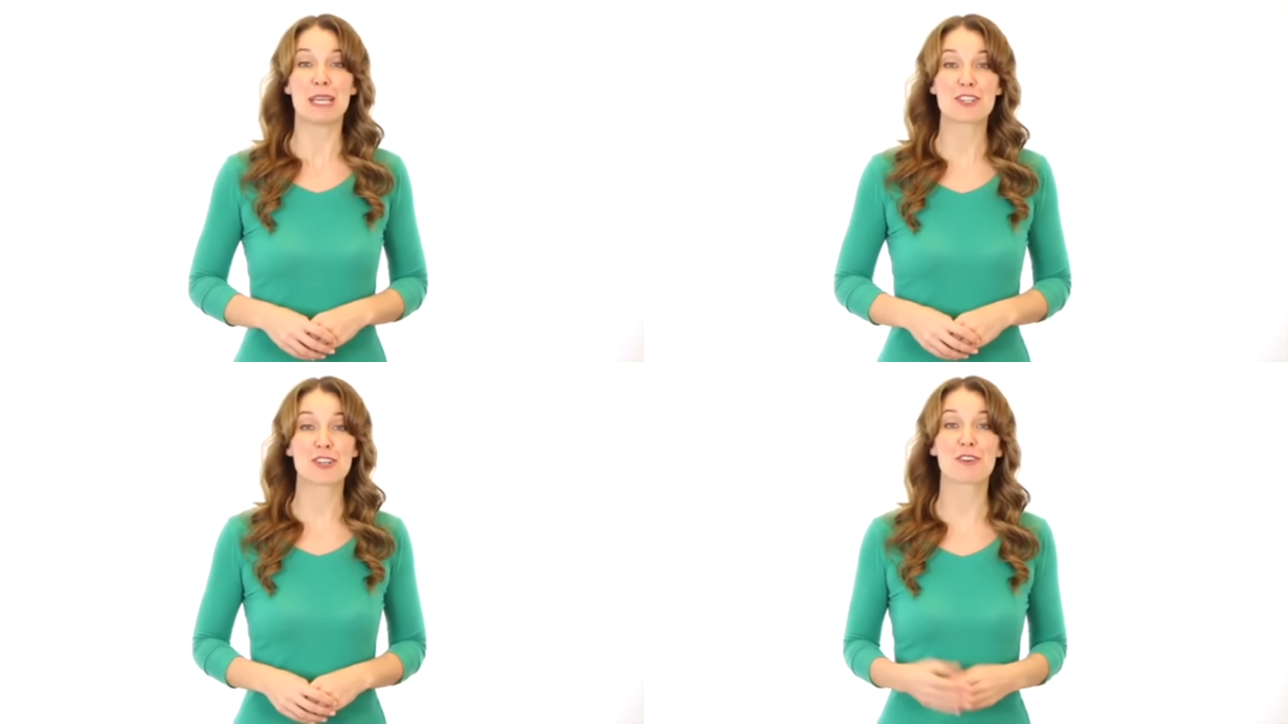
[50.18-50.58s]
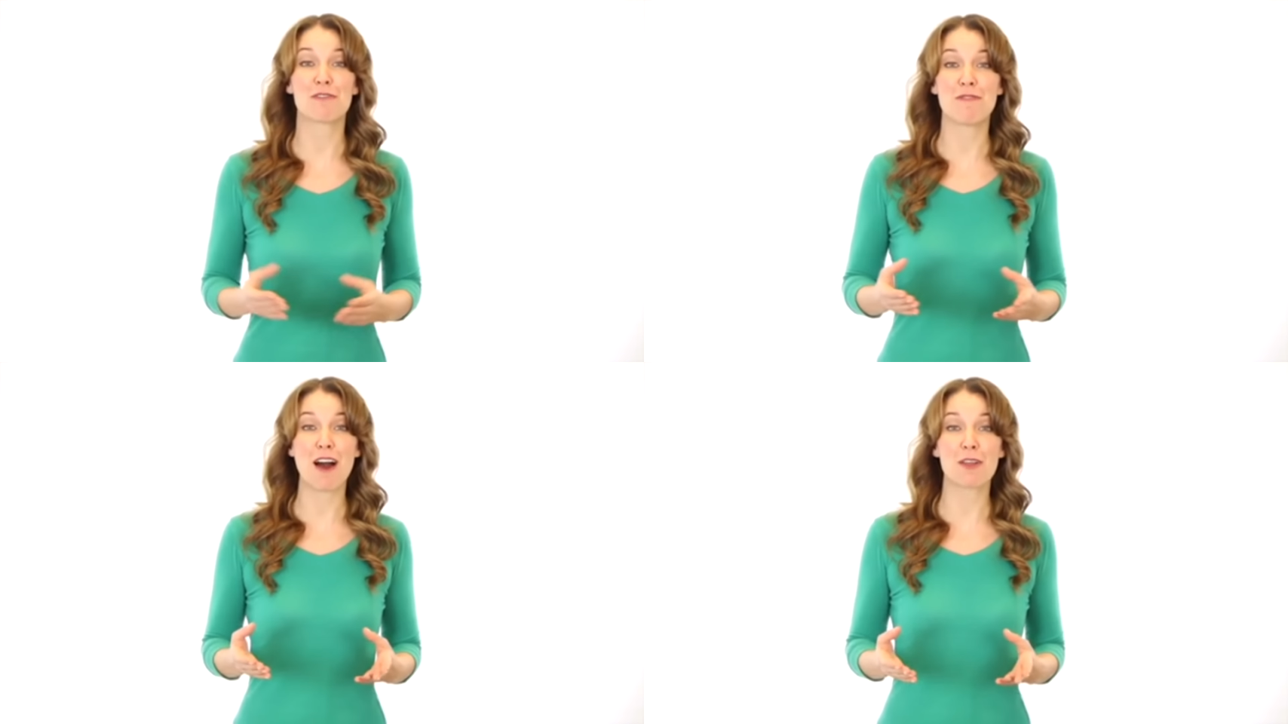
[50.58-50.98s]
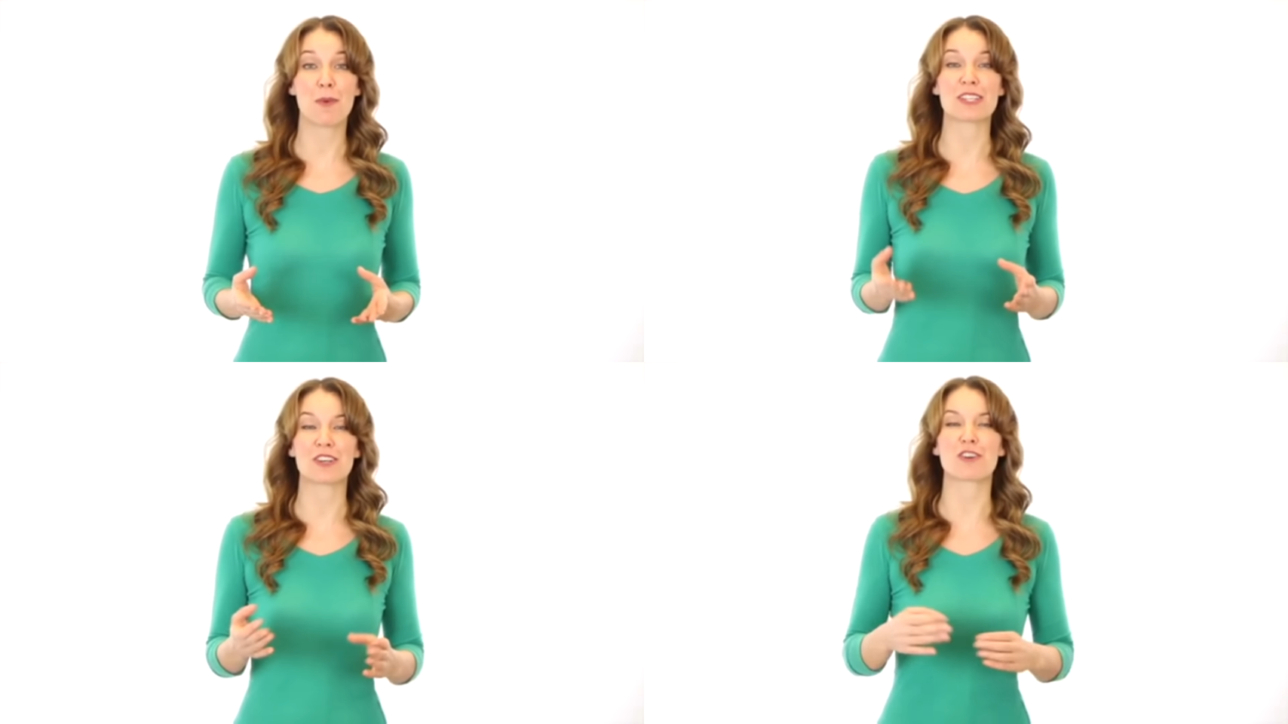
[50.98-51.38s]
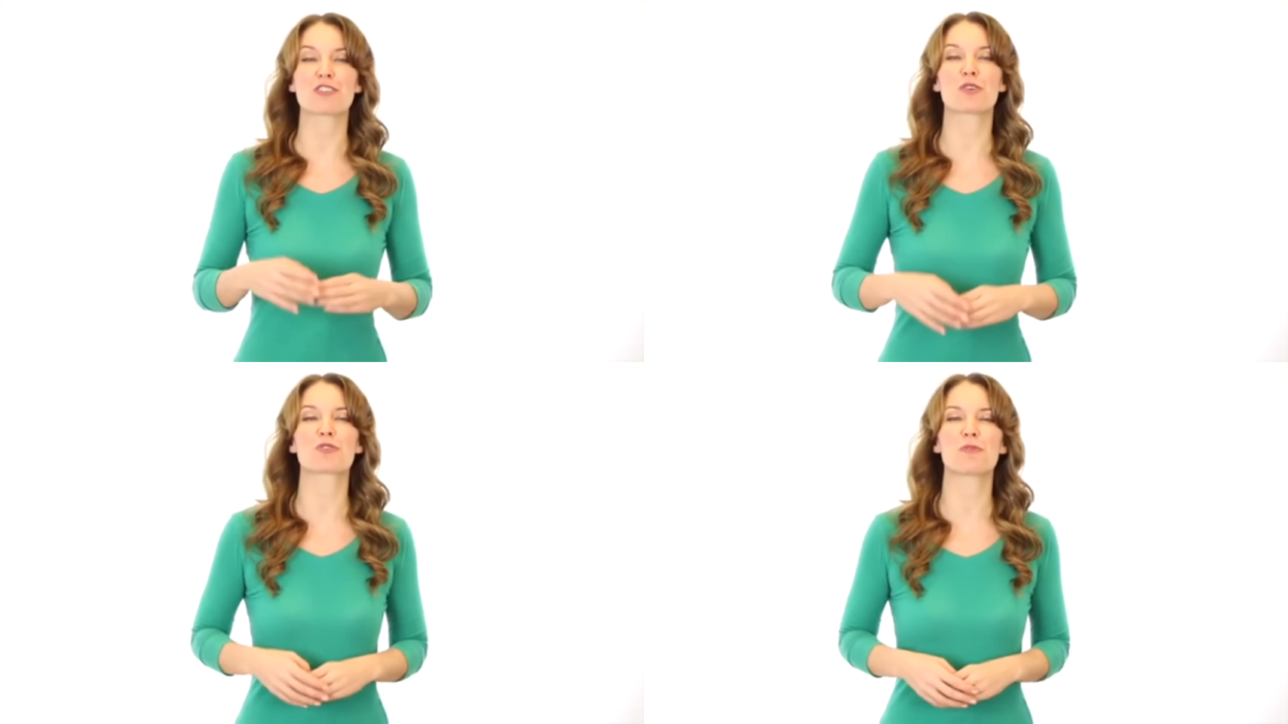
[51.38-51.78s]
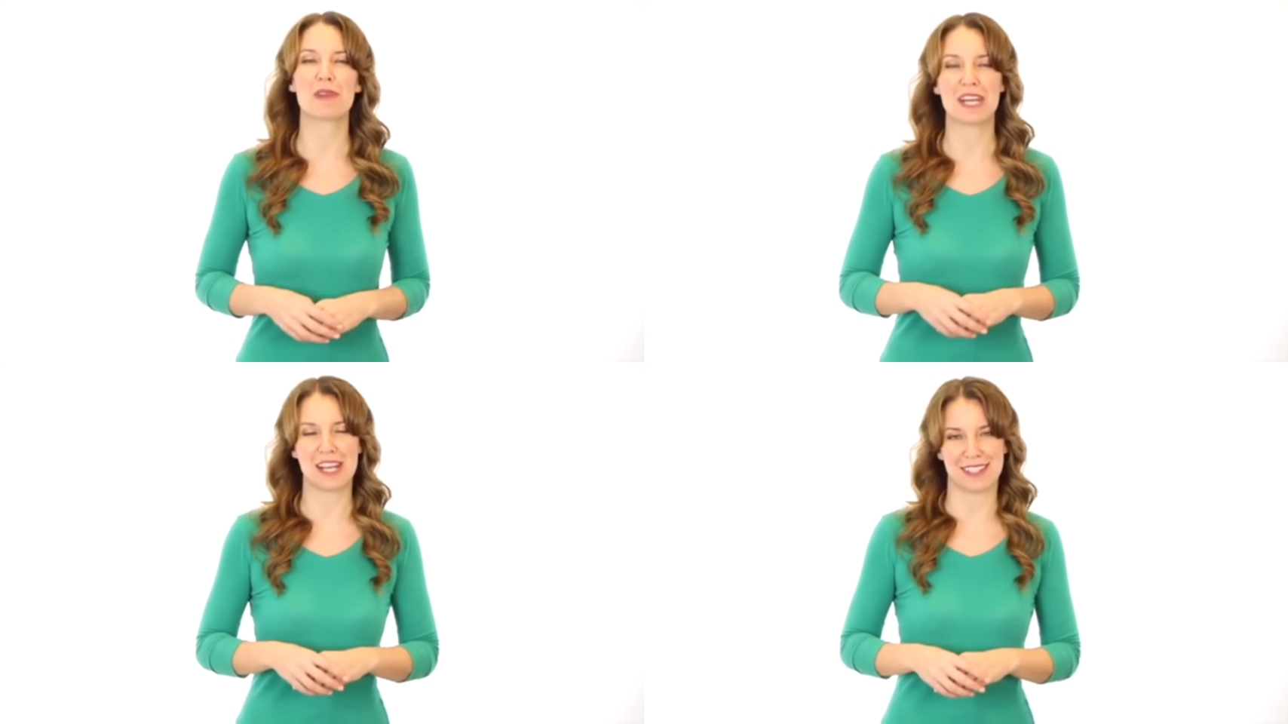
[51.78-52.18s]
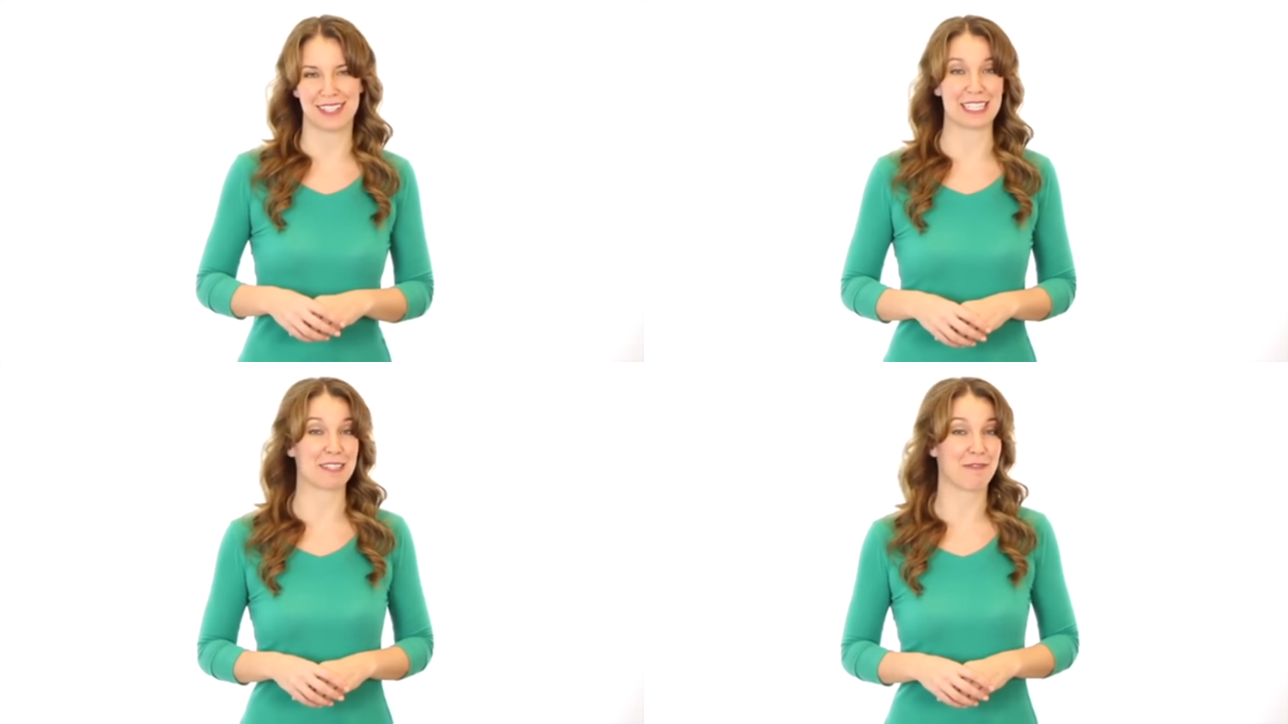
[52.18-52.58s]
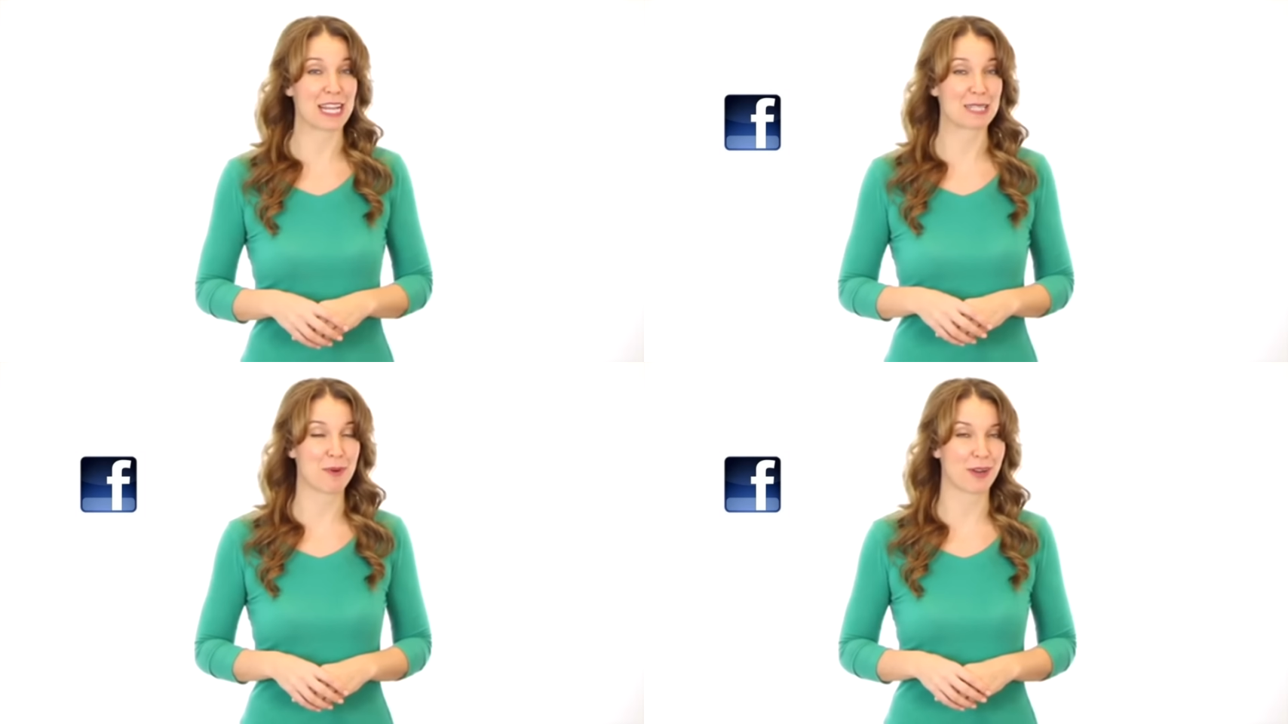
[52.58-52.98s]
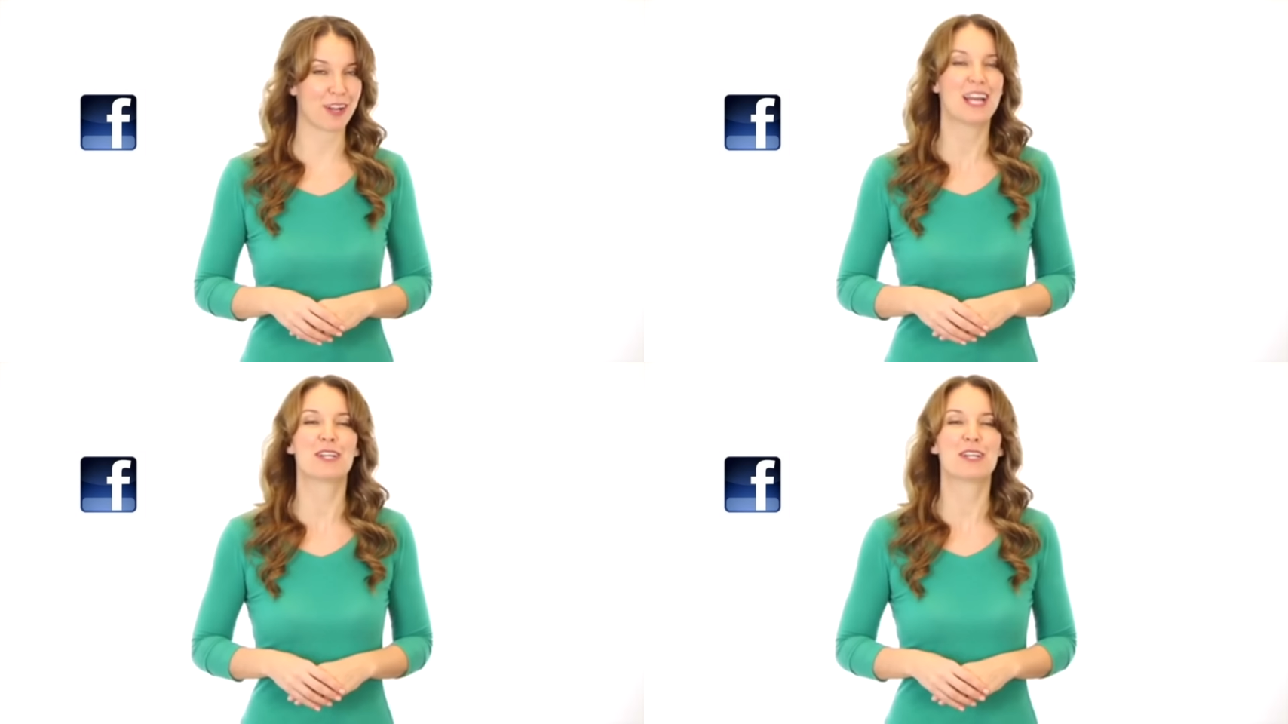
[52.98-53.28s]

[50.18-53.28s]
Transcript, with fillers: Be sure to follow us on our social media sites, Facebook,